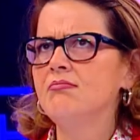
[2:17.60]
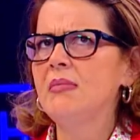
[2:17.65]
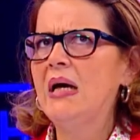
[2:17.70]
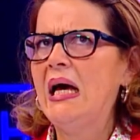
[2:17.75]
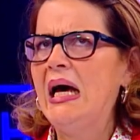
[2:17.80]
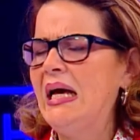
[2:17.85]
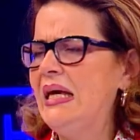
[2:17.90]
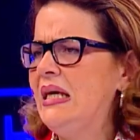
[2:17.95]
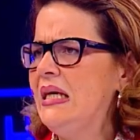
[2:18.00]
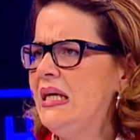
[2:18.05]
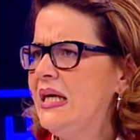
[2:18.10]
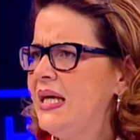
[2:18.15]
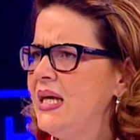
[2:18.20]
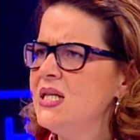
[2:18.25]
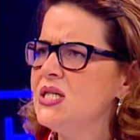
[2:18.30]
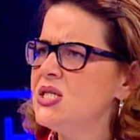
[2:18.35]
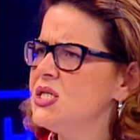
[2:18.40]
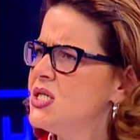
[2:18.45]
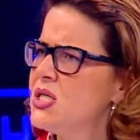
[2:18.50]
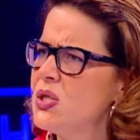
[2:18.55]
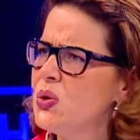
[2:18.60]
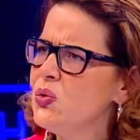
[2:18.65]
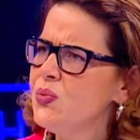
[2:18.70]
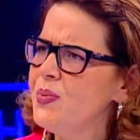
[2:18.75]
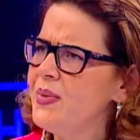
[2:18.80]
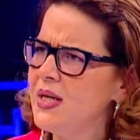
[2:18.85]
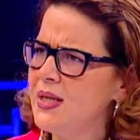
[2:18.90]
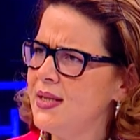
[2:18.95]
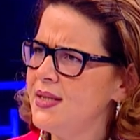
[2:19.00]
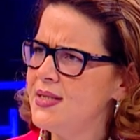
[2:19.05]
I can so
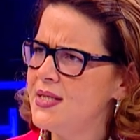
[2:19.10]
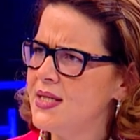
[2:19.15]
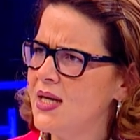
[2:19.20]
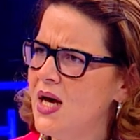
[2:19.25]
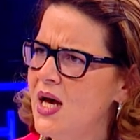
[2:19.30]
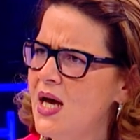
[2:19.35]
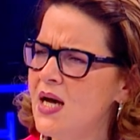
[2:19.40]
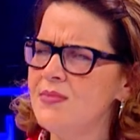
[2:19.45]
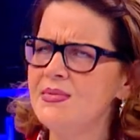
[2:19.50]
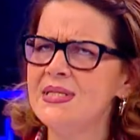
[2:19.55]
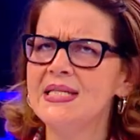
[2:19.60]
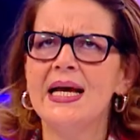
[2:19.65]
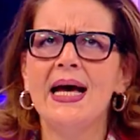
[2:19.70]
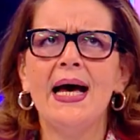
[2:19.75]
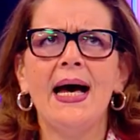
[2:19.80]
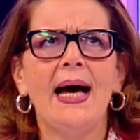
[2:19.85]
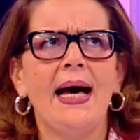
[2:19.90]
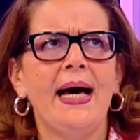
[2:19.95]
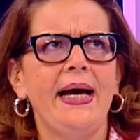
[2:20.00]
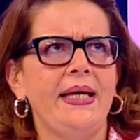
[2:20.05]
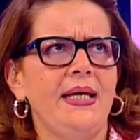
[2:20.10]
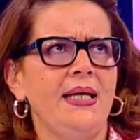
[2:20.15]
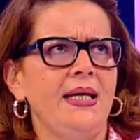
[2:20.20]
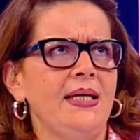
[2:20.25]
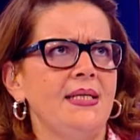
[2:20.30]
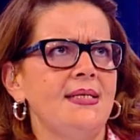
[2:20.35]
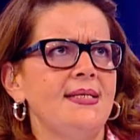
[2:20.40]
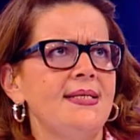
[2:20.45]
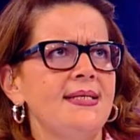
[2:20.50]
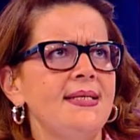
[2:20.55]
many times. I
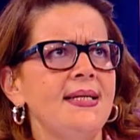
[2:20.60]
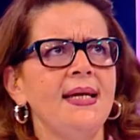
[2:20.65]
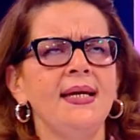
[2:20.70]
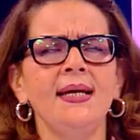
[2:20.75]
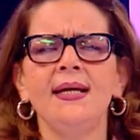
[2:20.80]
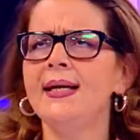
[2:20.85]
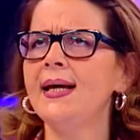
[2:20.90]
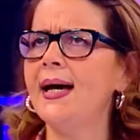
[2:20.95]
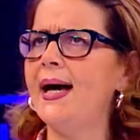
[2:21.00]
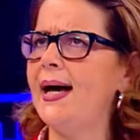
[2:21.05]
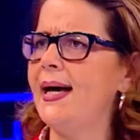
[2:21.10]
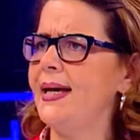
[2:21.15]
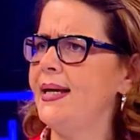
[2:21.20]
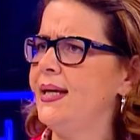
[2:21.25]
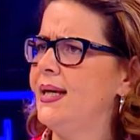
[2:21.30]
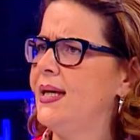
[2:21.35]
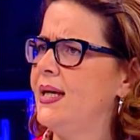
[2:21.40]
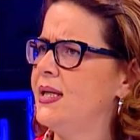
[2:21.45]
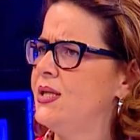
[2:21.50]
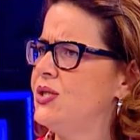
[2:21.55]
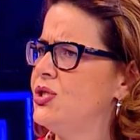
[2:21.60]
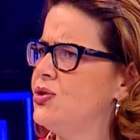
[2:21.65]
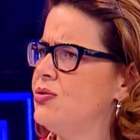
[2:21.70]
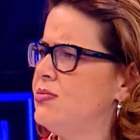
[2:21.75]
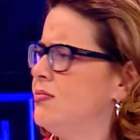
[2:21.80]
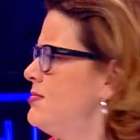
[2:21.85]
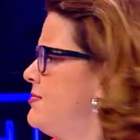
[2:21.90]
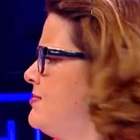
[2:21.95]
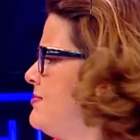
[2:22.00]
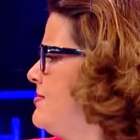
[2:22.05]
can sing, I can
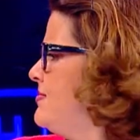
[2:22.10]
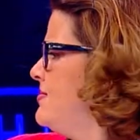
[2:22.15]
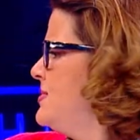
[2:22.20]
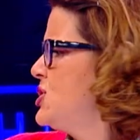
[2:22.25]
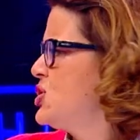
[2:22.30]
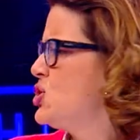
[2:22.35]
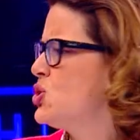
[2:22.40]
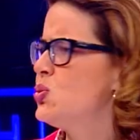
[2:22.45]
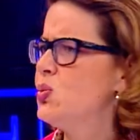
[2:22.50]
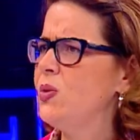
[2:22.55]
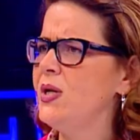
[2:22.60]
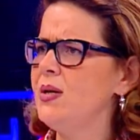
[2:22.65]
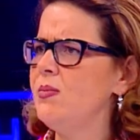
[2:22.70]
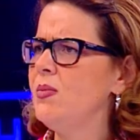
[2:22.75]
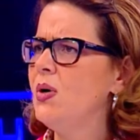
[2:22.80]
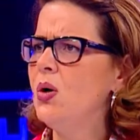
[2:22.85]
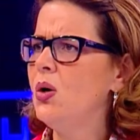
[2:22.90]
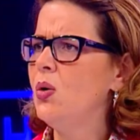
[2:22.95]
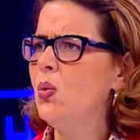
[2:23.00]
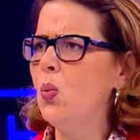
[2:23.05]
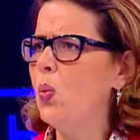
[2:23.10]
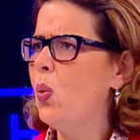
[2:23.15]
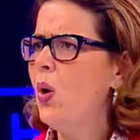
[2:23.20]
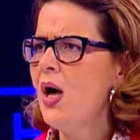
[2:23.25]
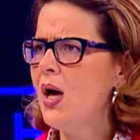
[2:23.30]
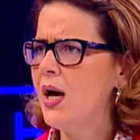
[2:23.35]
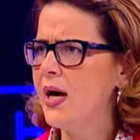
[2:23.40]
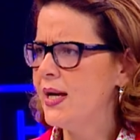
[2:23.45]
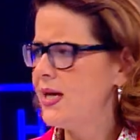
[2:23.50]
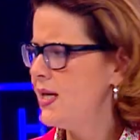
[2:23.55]
swim.
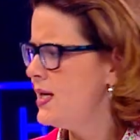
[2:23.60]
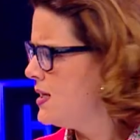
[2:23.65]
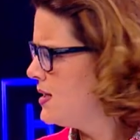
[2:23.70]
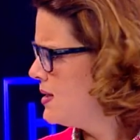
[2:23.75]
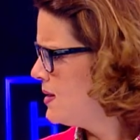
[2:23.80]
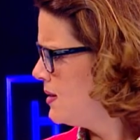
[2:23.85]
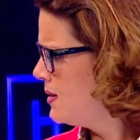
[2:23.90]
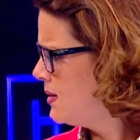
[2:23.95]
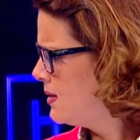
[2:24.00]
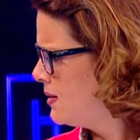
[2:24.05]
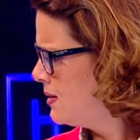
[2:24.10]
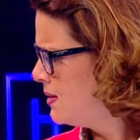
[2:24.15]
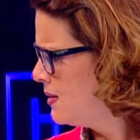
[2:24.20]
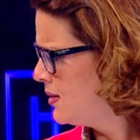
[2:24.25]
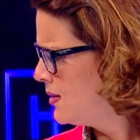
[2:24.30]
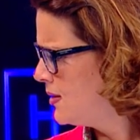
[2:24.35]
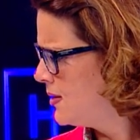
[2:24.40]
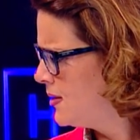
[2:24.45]
Why? Yeah, you're right.